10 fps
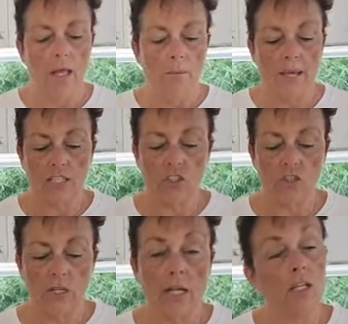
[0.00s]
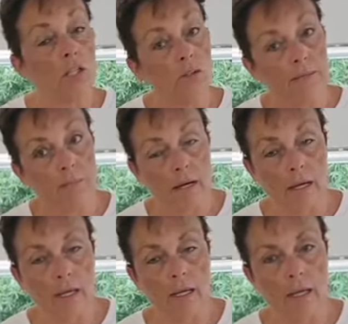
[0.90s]
pastry. I use
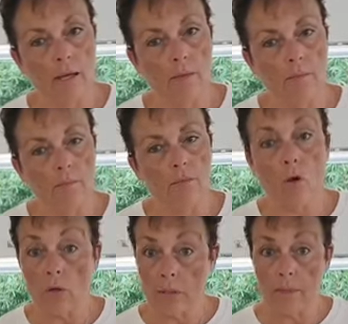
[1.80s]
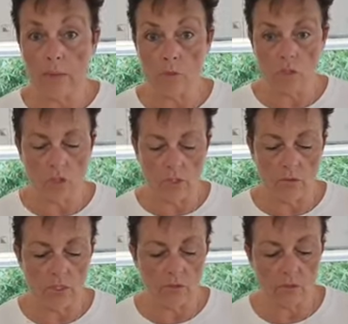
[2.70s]
my um, rolling pin, which you know I
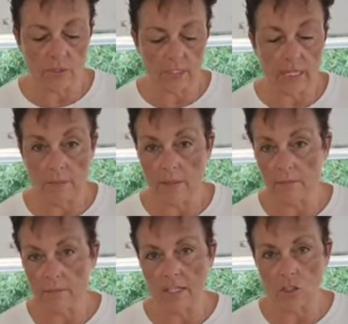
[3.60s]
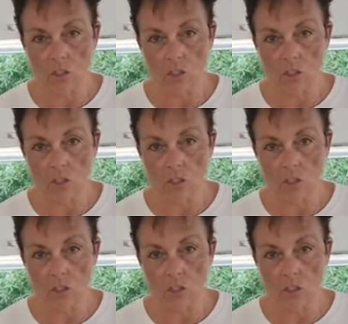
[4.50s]
use all the time. That makes